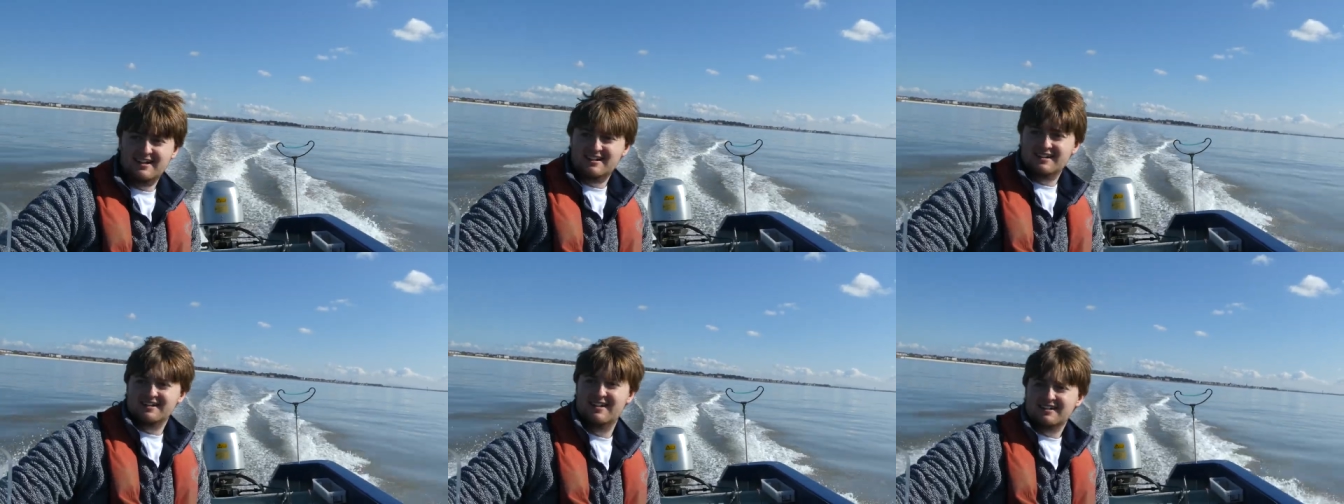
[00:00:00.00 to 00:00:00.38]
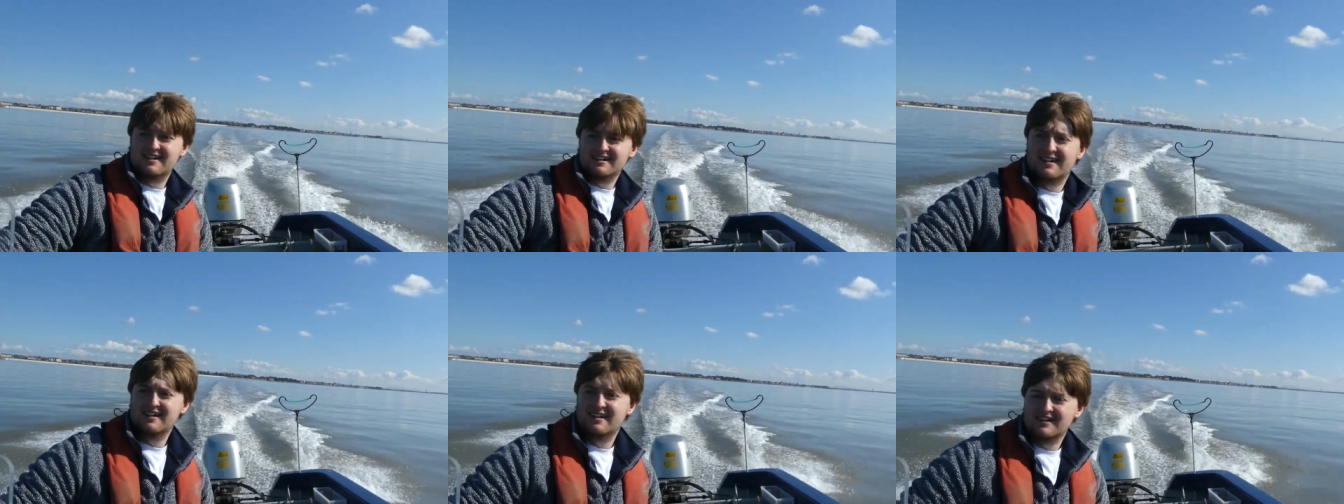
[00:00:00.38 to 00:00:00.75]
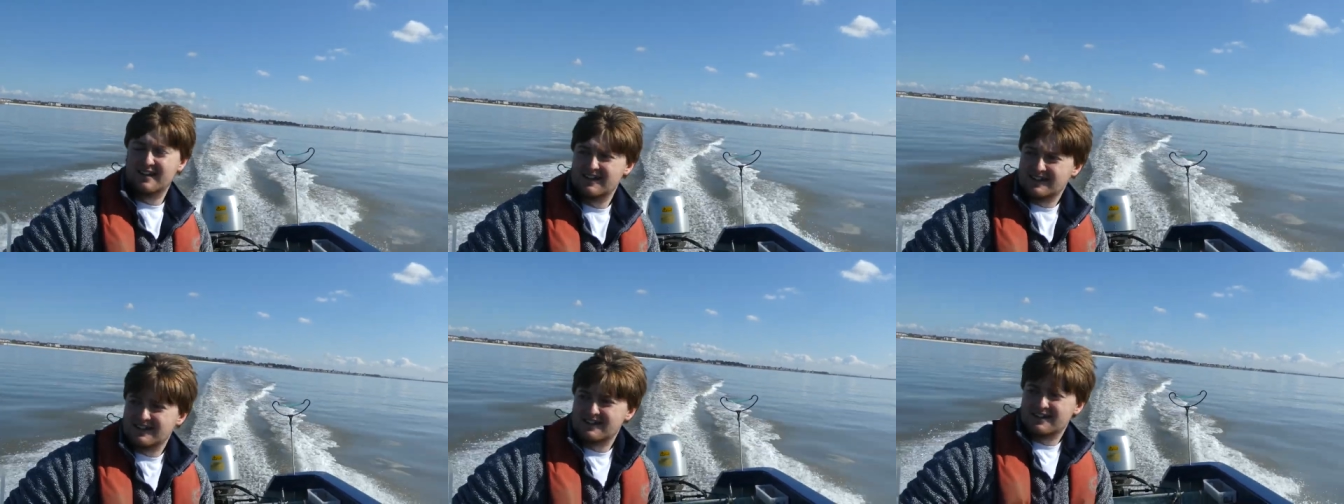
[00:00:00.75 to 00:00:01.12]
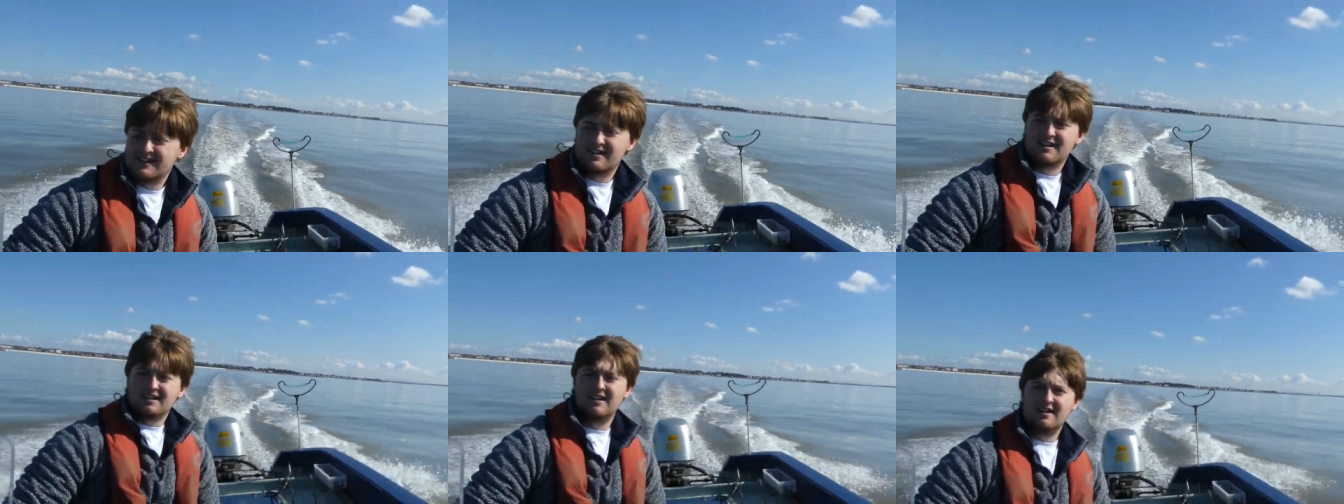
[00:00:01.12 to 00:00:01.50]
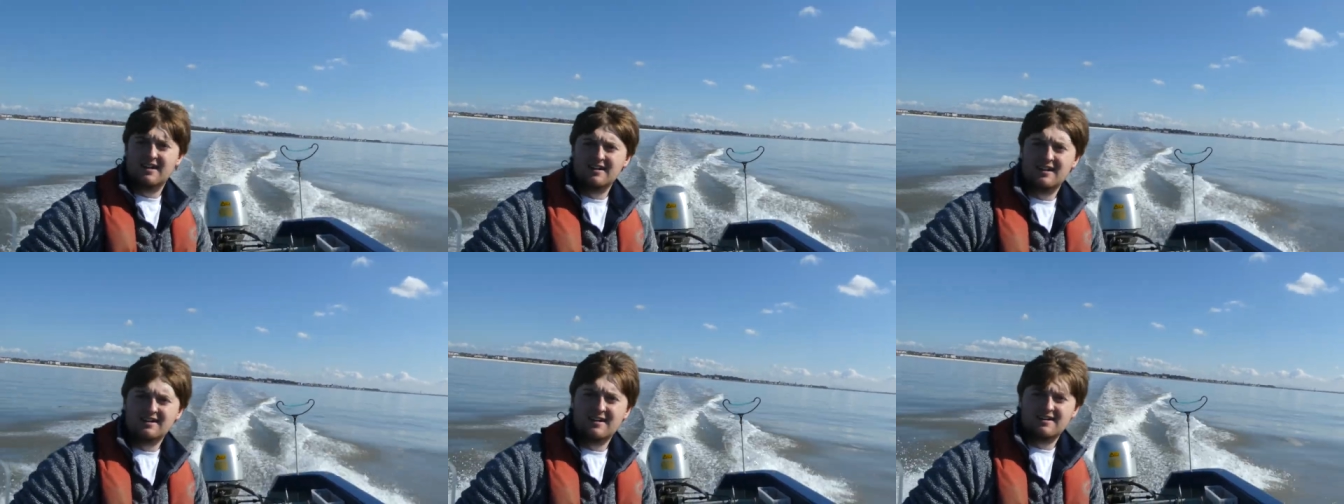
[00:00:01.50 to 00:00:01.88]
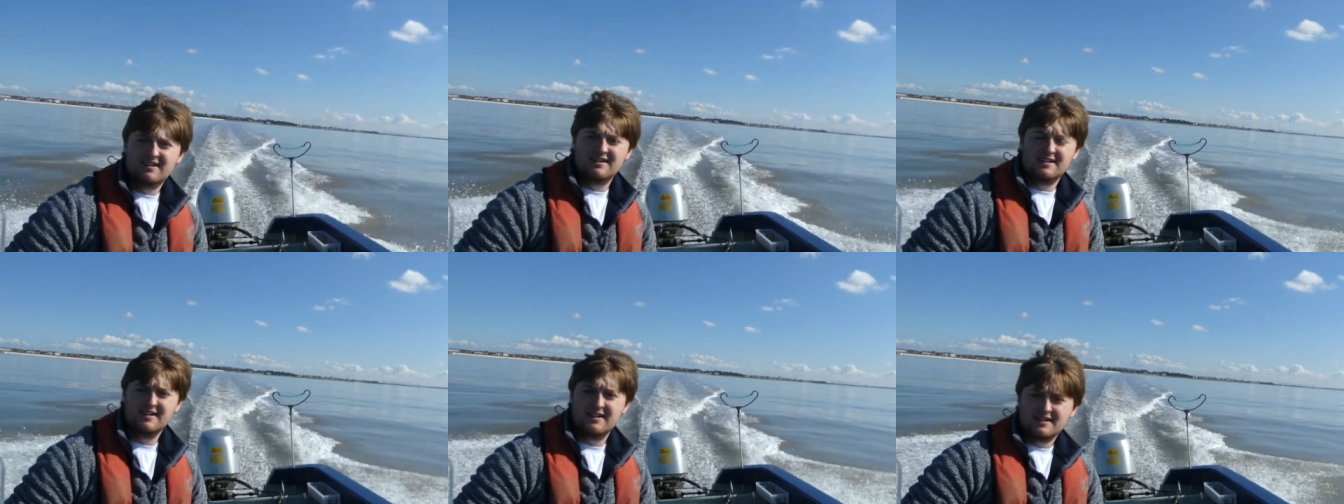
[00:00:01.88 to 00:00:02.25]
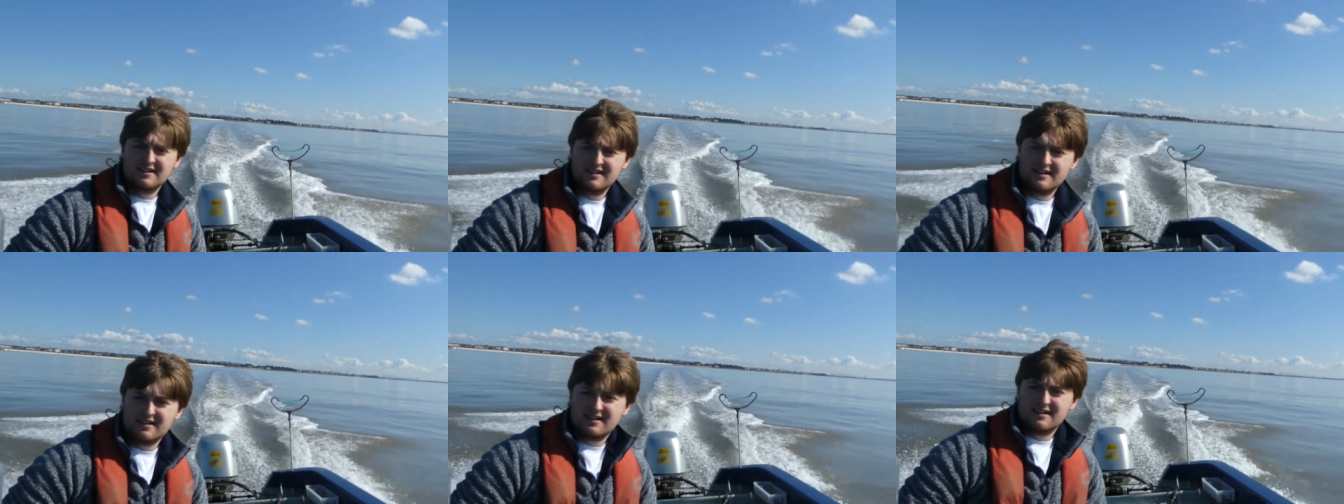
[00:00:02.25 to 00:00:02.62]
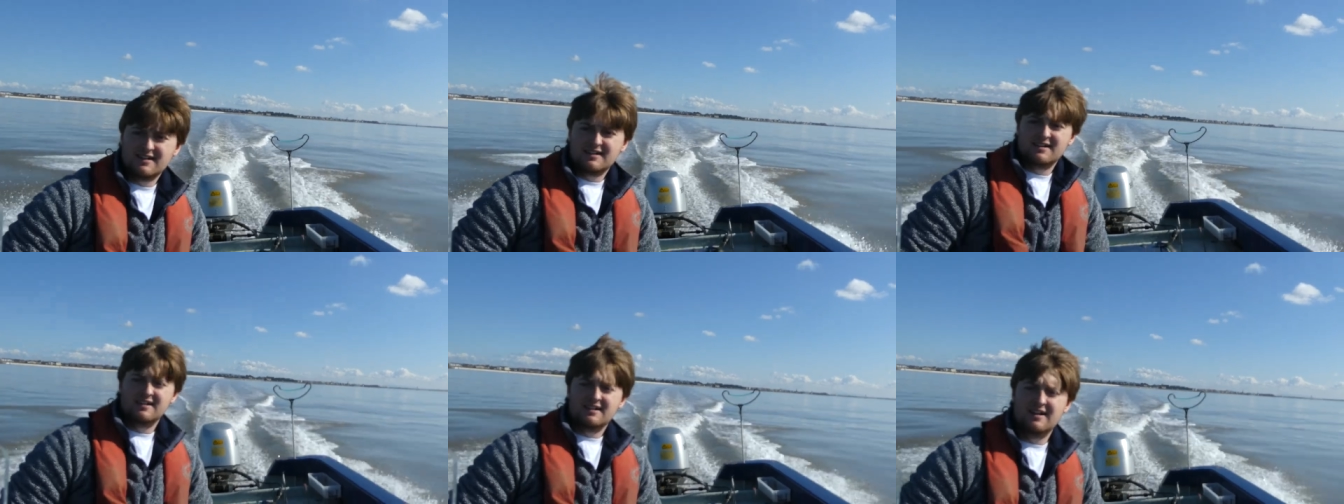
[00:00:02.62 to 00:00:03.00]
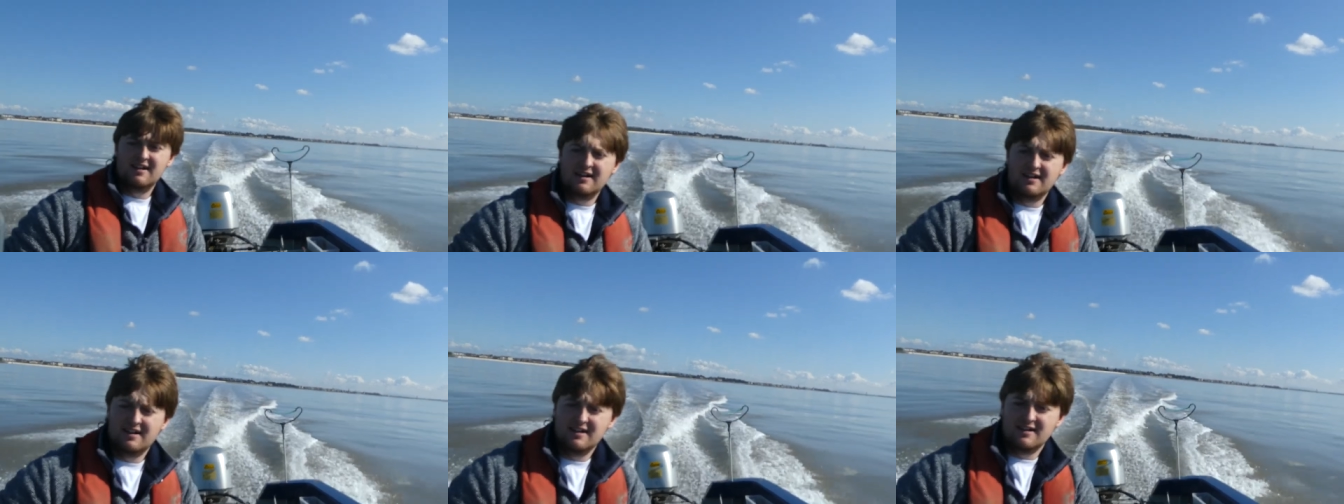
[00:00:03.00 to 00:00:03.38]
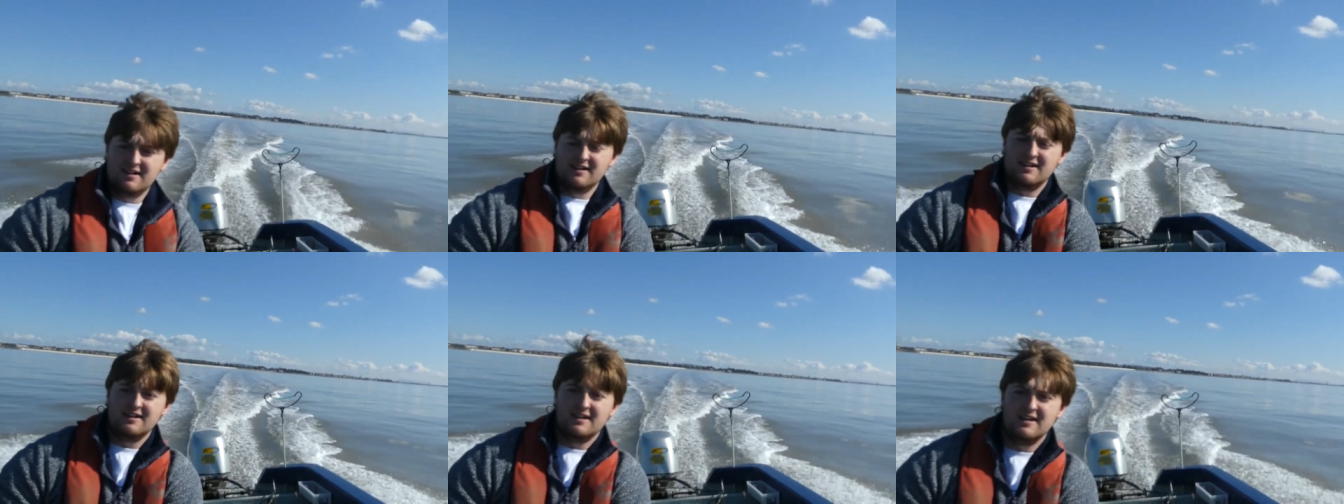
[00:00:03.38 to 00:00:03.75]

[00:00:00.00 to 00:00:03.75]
in some clips of the boat at full speed, as you don't really get a sense of it from inside the